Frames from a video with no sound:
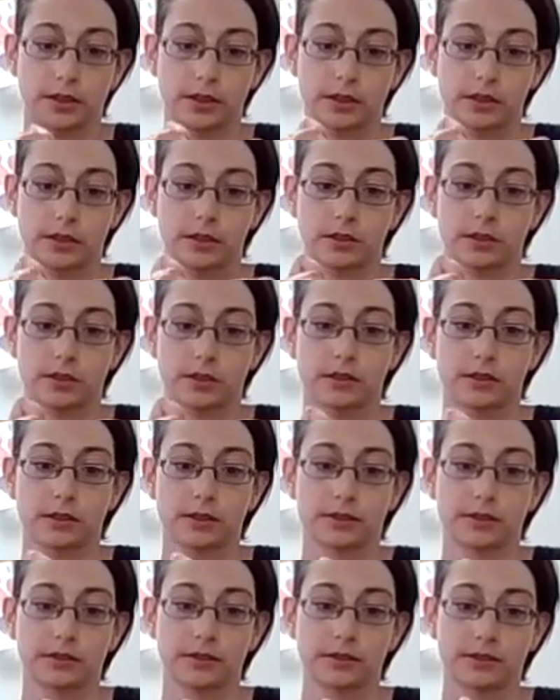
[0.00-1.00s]
and
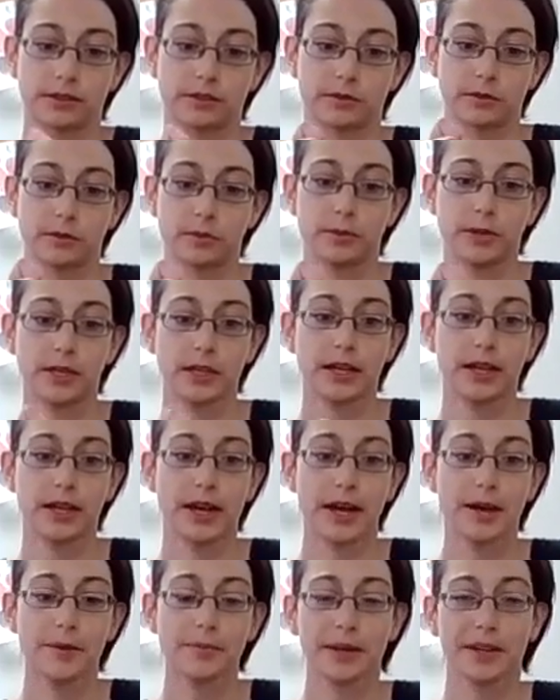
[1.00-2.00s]
we'll make it
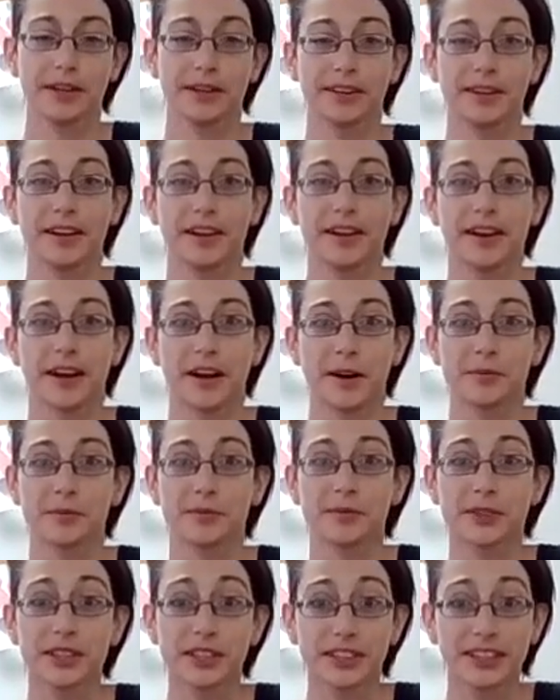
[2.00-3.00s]
happen.
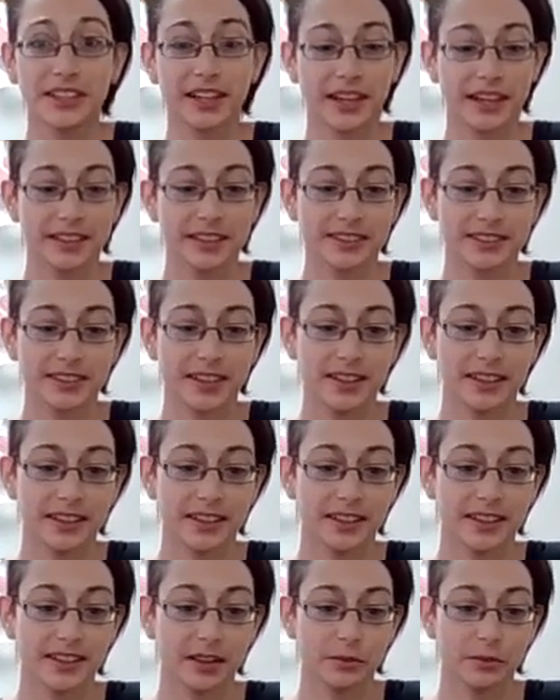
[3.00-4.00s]
I'm really
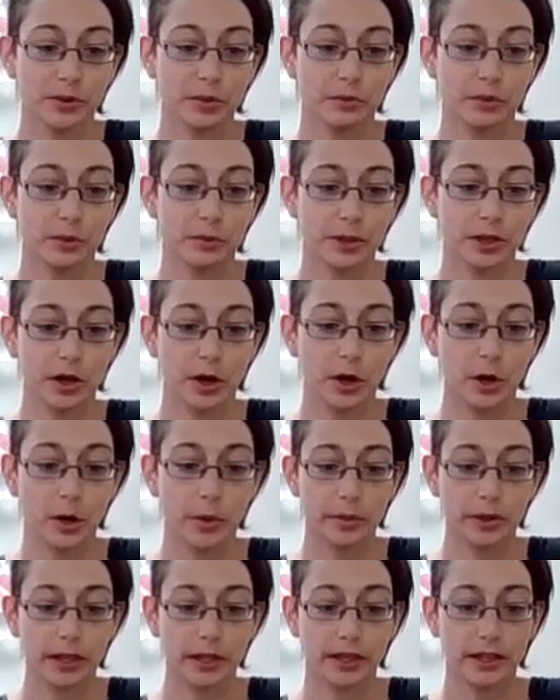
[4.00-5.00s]
excited that we will be
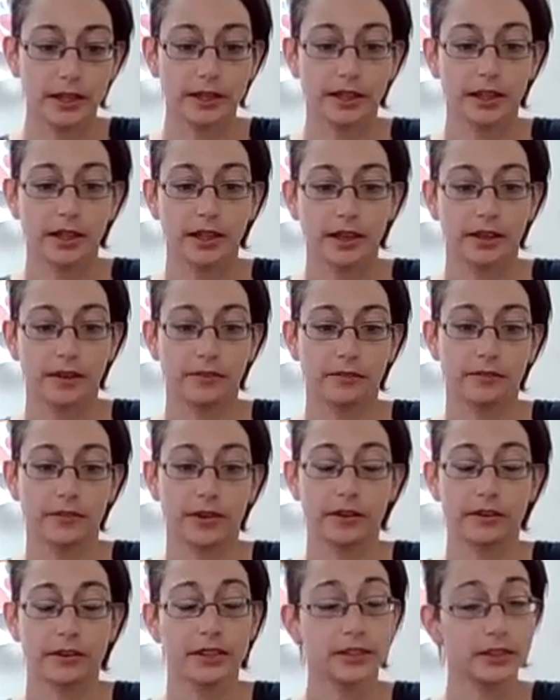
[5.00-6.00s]
opening
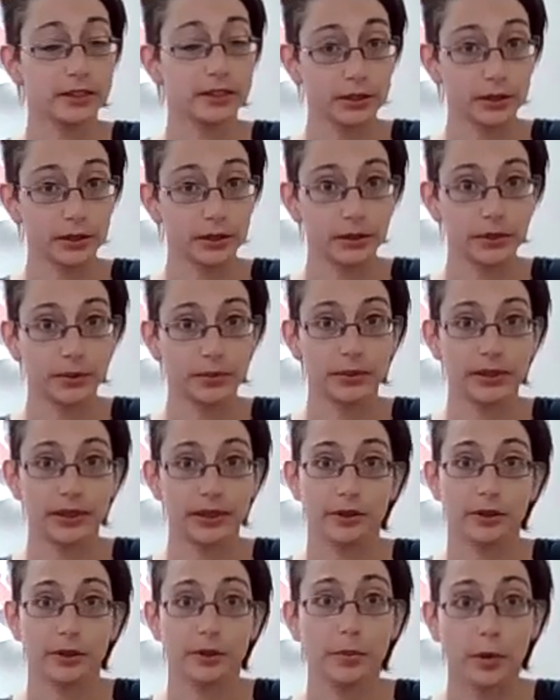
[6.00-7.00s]
very soon
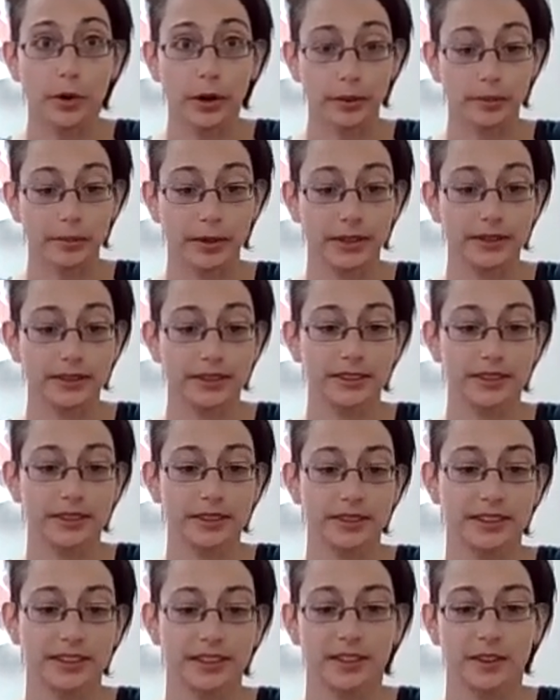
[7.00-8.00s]
without
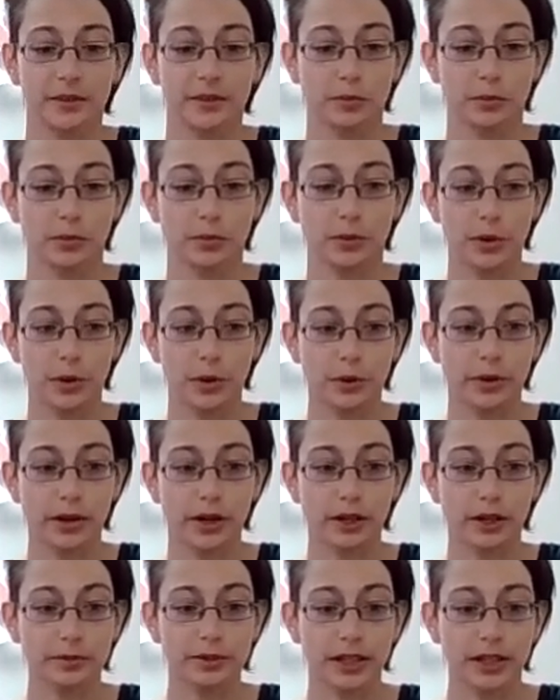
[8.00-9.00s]
appointments.
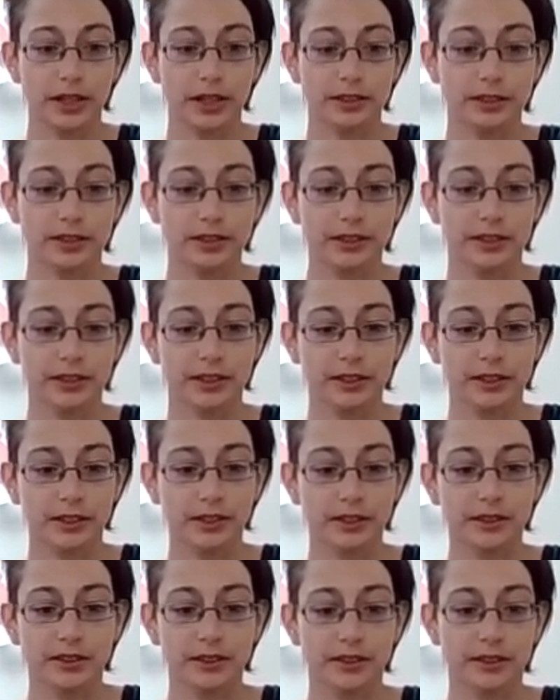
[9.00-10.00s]
Programs are
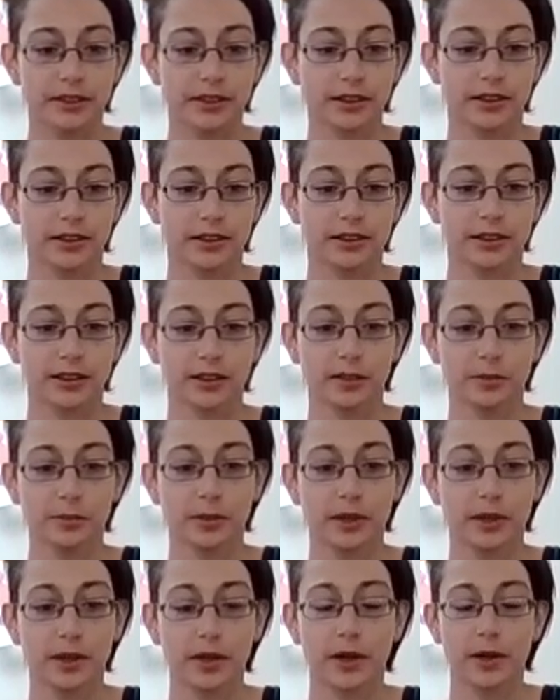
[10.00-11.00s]
still going to
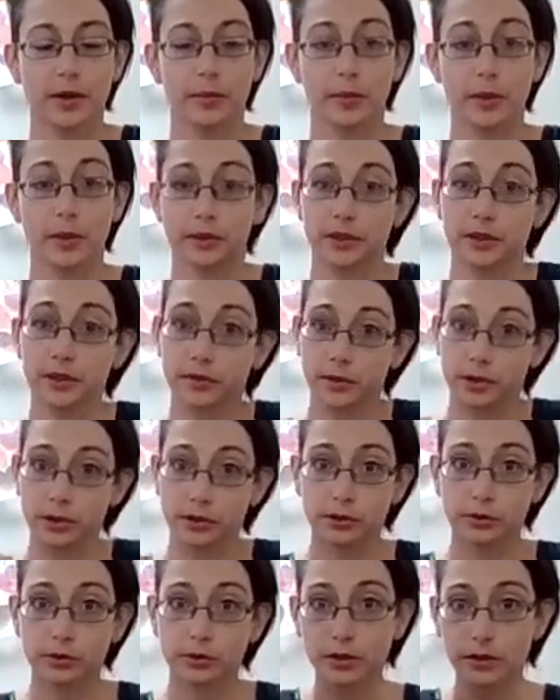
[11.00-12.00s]
be mostly
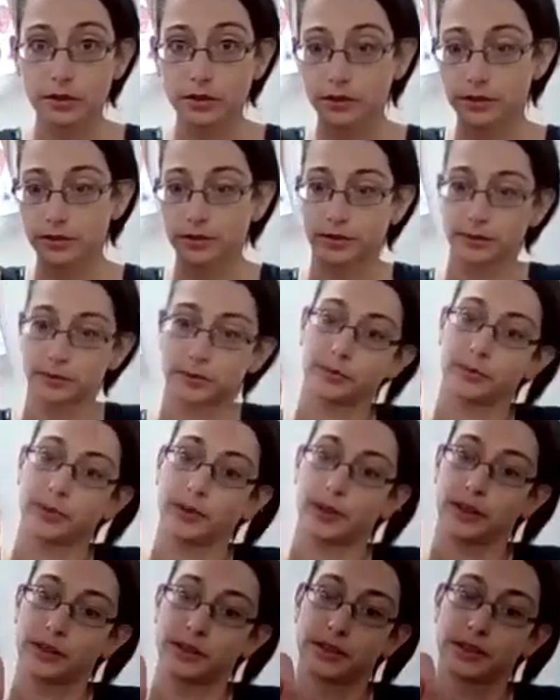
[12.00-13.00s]
virtual,
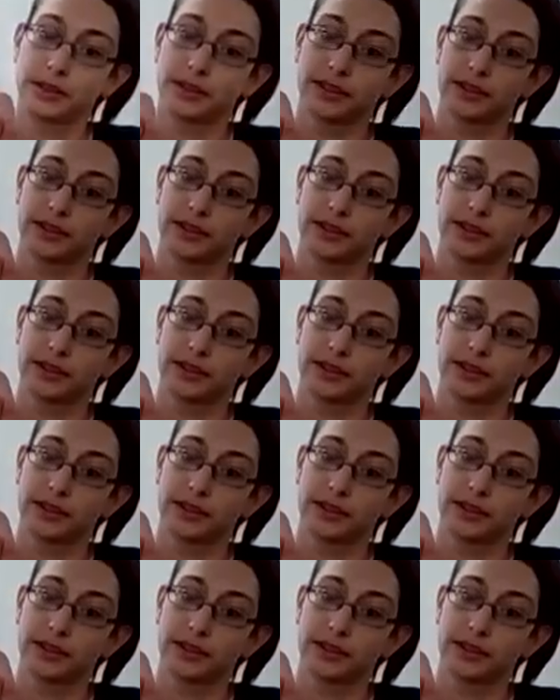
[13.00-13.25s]
but